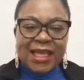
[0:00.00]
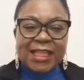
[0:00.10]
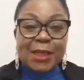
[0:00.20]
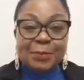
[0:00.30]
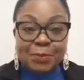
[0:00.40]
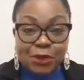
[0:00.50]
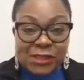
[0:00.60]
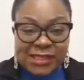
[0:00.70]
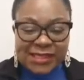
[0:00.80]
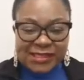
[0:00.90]
The
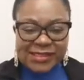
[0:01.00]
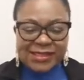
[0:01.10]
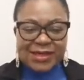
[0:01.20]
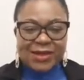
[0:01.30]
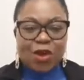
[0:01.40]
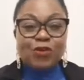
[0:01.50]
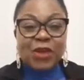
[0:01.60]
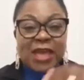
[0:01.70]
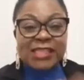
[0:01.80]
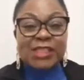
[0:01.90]
process of
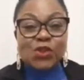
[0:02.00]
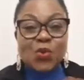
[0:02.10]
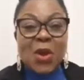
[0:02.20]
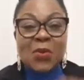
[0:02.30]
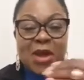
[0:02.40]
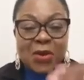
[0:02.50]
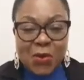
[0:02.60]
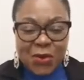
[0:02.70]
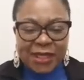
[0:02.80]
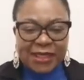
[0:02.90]
getting to where we are
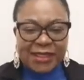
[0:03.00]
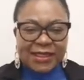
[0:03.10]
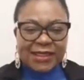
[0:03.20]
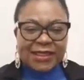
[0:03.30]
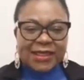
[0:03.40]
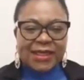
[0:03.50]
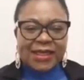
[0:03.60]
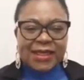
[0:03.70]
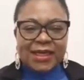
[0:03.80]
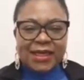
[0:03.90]
going.
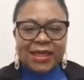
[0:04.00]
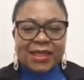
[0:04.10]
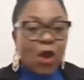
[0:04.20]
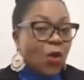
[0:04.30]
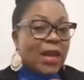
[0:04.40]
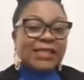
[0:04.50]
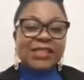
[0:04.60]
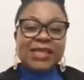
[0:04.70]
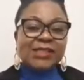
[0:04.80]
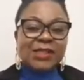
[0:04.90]
The whole
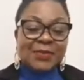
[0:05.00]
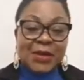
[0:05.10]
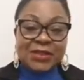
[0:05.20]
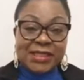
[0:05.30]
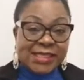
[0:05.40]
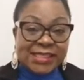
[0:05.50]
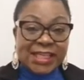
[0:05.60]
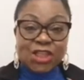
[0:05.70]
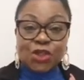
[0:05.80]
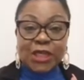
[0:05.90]
idea is not about the
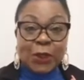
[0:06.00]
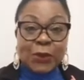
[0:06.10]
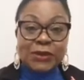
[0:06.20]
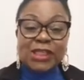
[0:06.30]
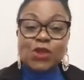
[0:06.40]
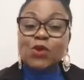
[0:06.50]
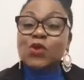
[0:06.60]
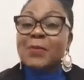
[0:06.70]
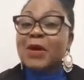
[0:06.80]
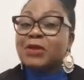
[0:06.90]
destination alone. It's also
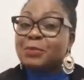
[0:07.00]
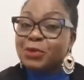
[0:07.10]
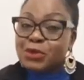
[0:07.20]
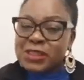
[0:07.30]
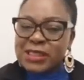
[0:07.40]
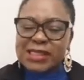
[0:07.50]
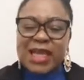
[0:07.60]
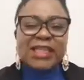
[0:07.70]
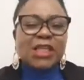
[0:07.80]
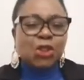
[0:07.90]
about the process,
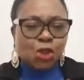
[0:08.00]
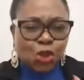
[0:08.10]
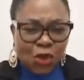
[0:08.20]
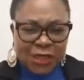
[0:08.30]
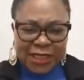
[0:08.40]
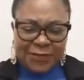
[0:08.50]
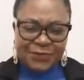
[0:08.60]
the journey.